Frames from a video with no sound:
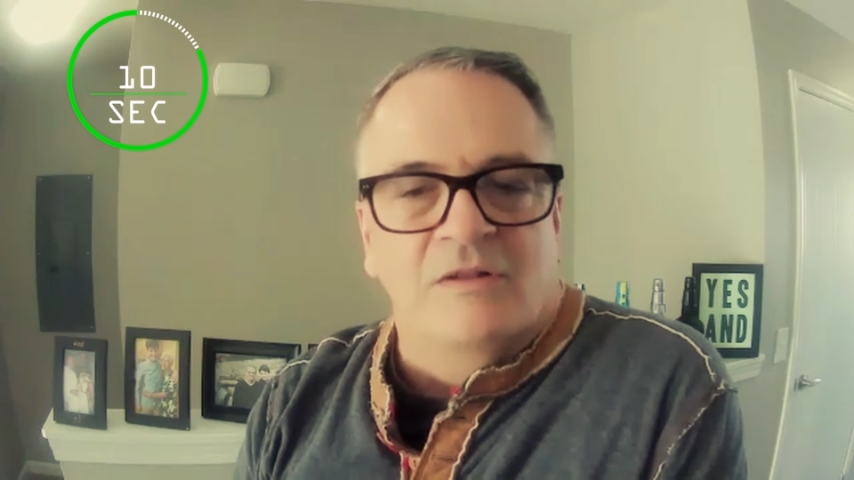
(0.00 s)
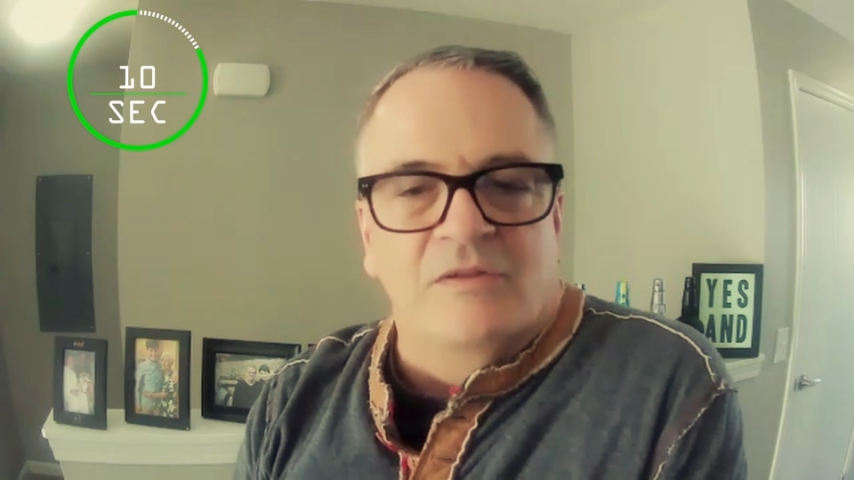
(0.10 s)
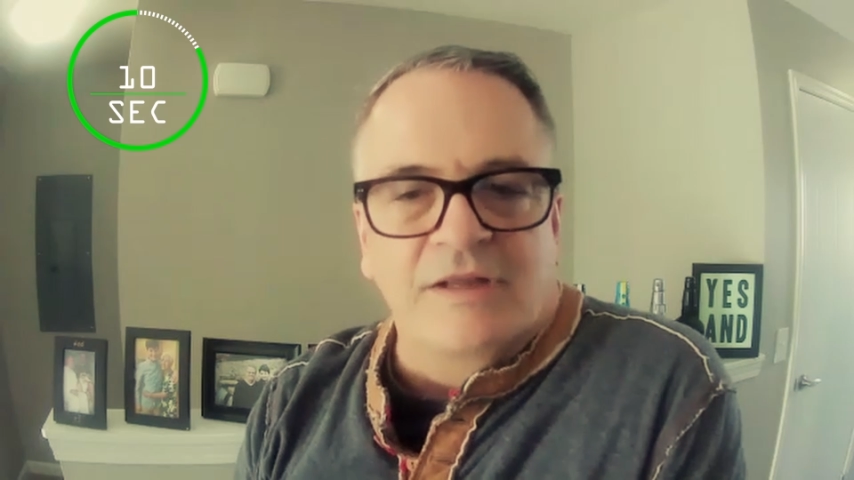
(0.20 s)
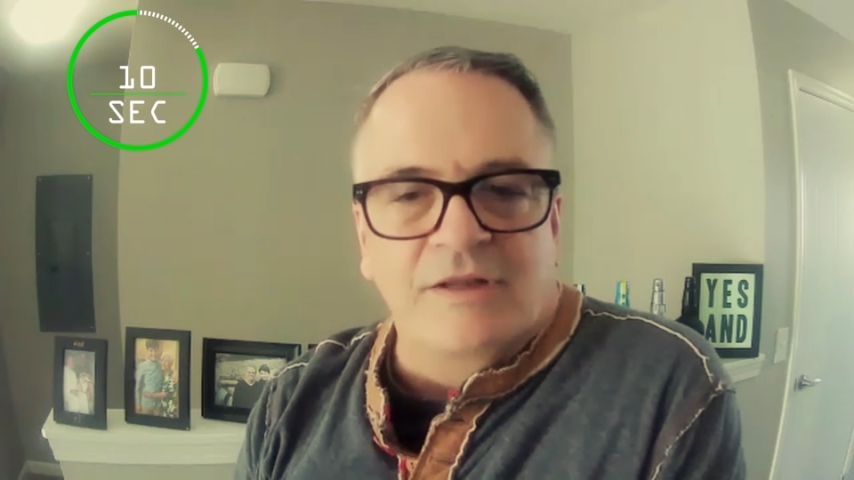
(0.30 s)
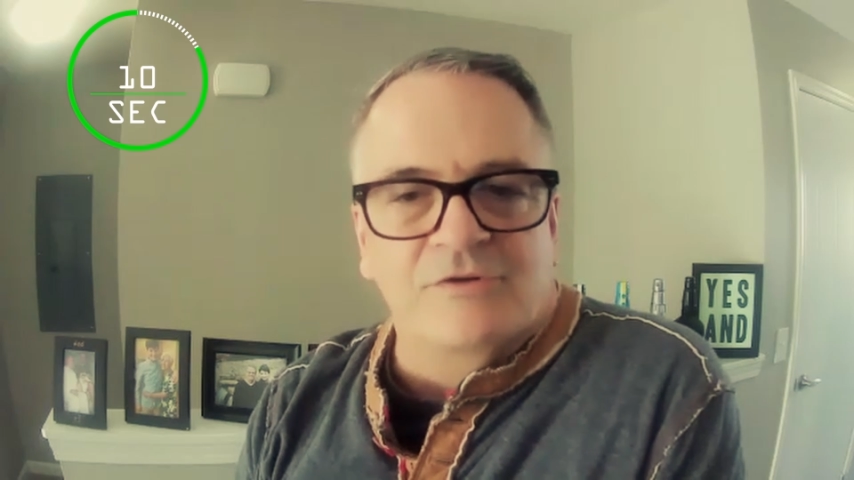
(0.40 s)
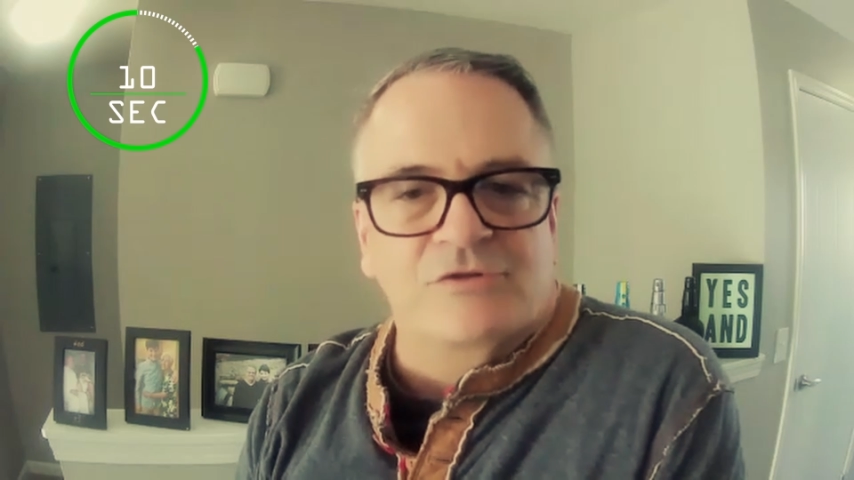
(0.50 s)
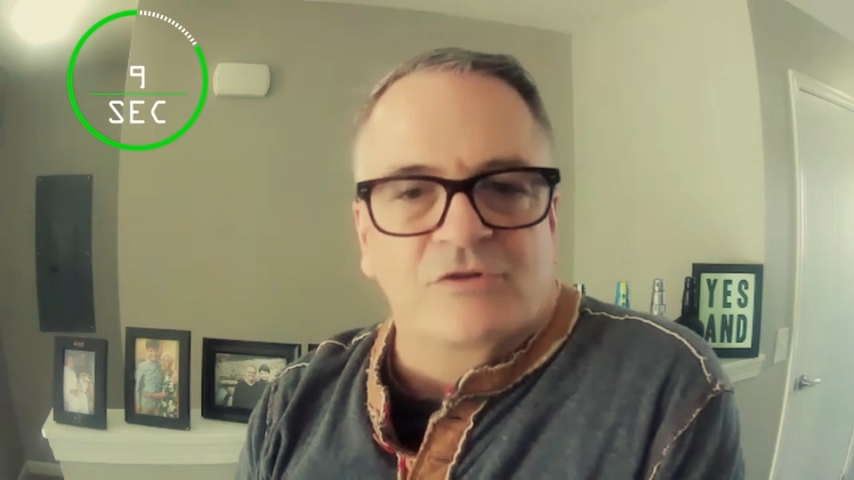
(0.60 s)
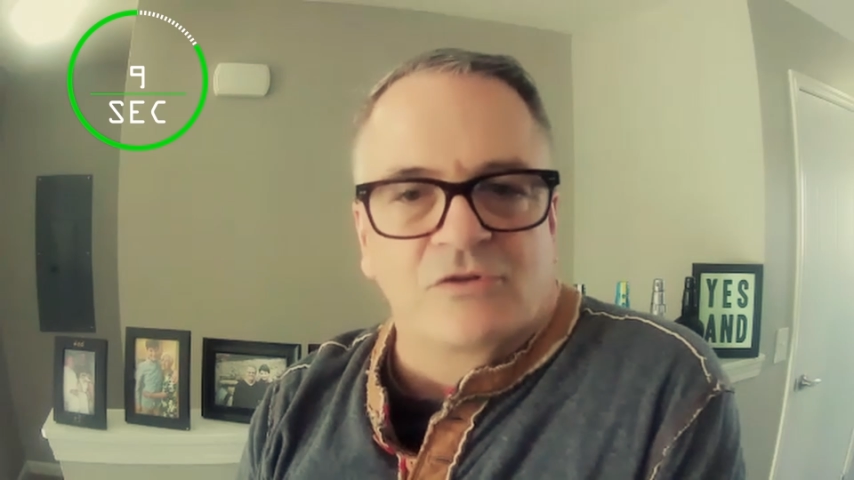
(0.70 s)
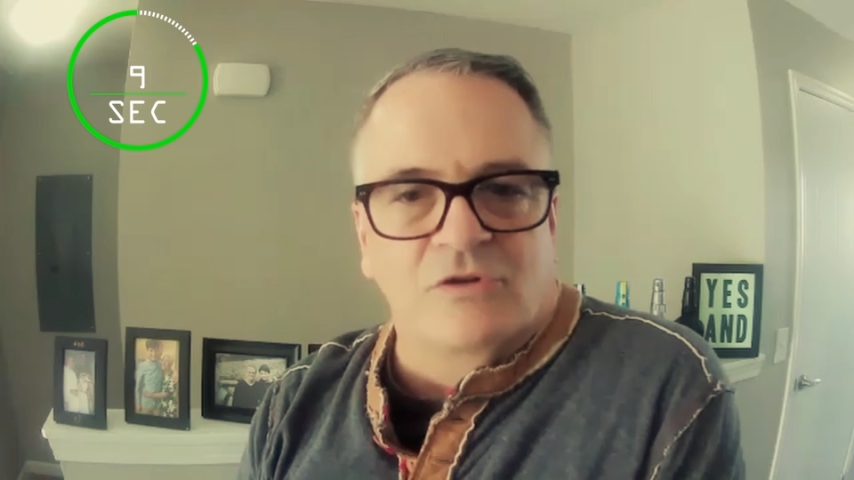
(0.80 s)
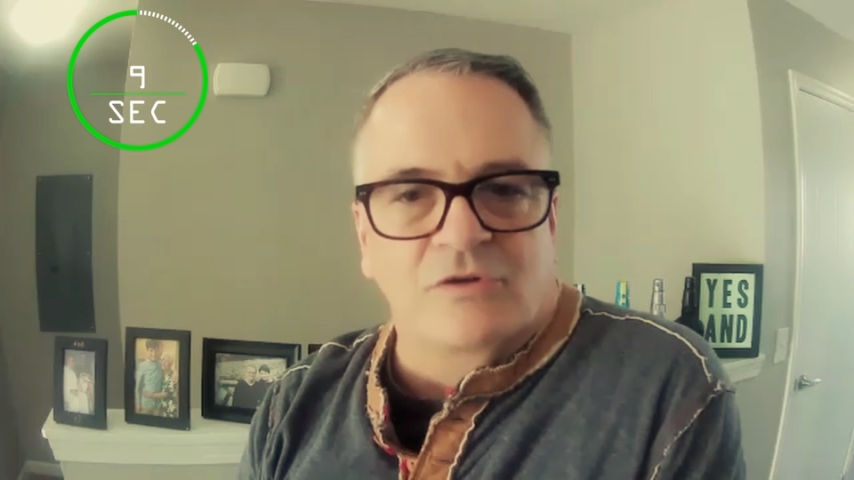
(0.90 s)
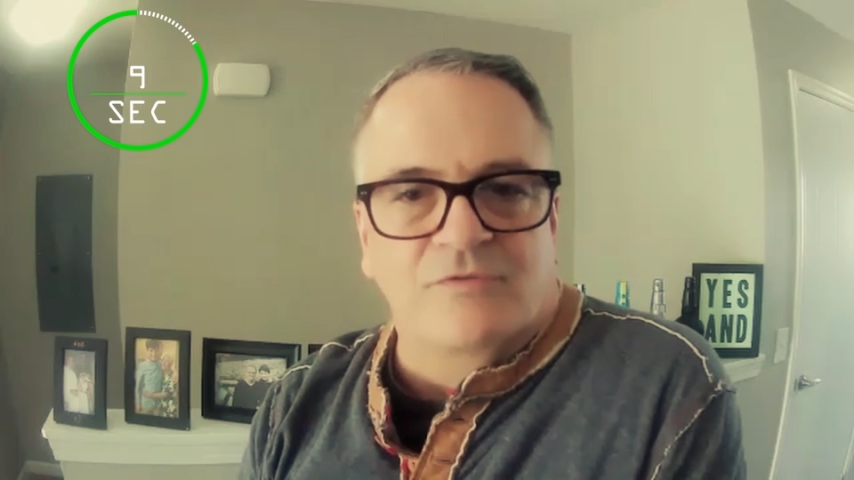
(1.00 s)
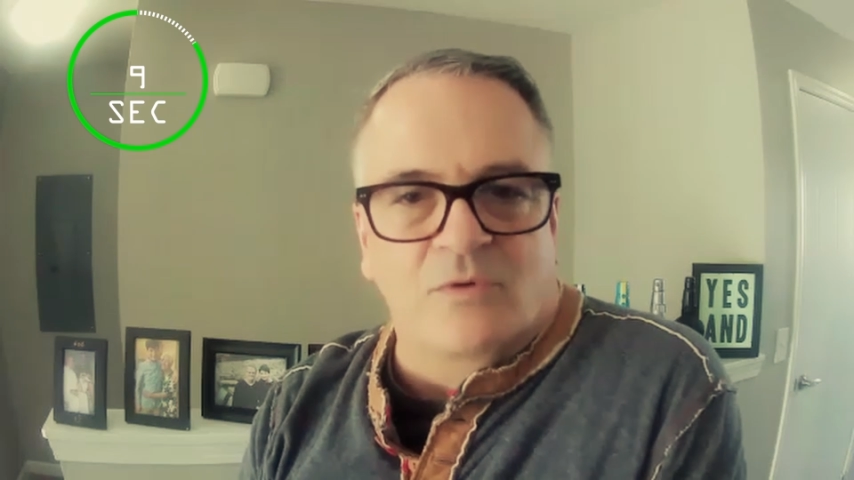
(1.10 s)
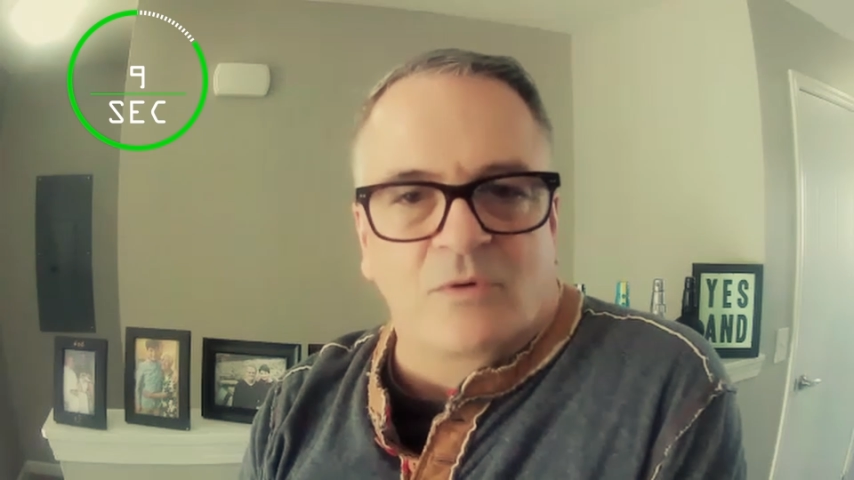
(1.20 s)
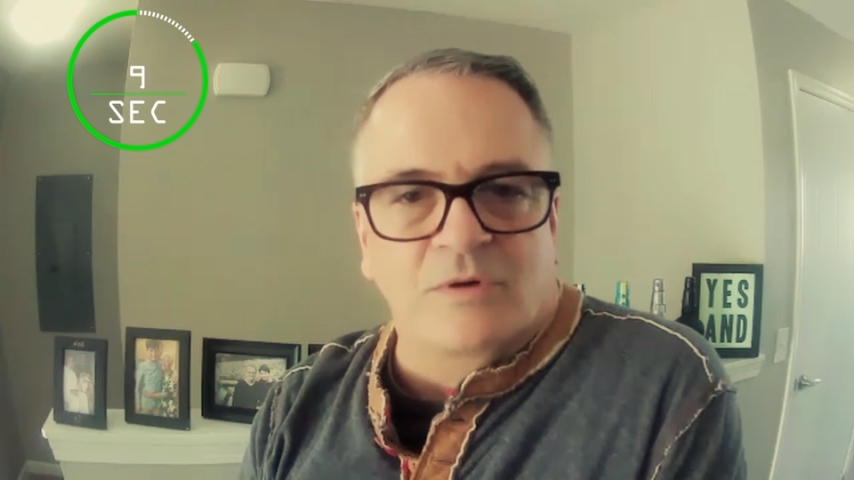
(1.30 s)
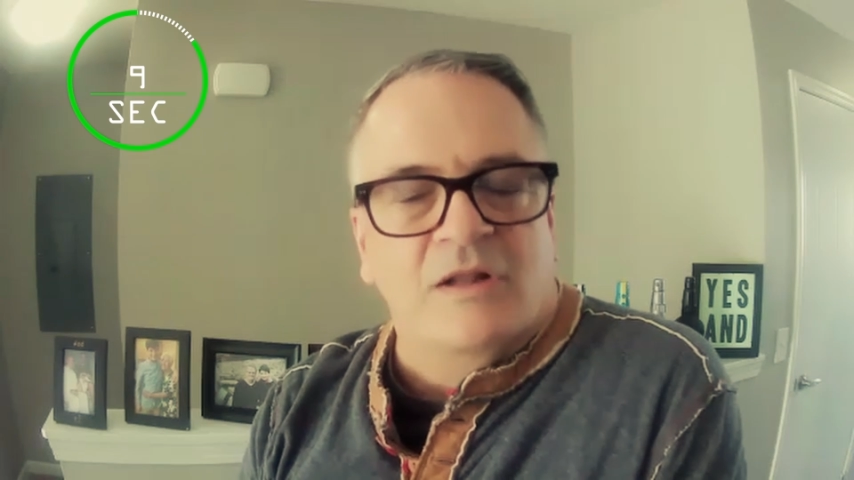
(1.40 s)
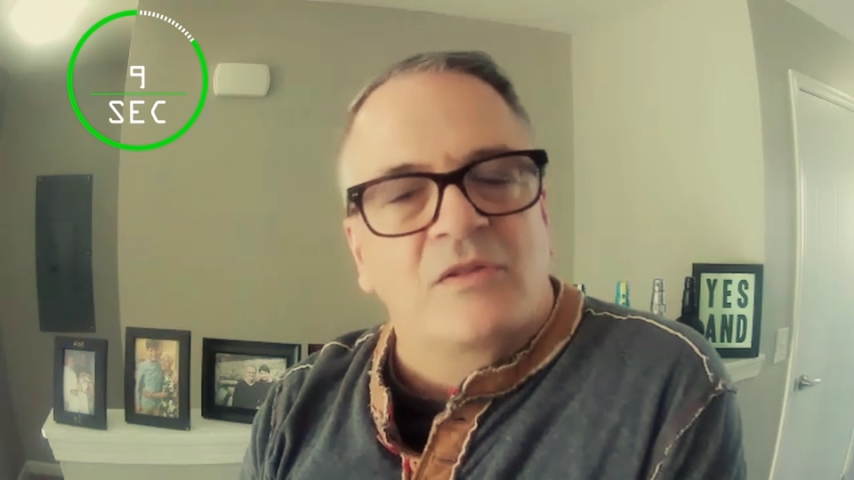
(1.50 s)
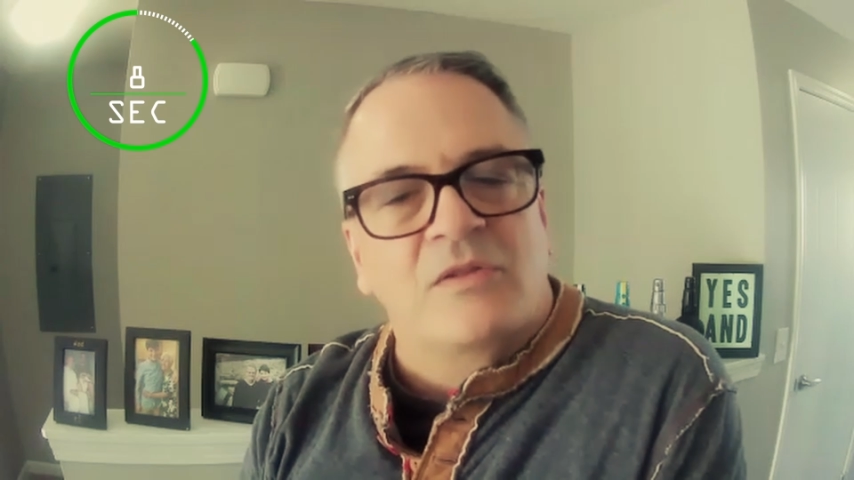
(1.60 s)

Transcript: Leaders look forward,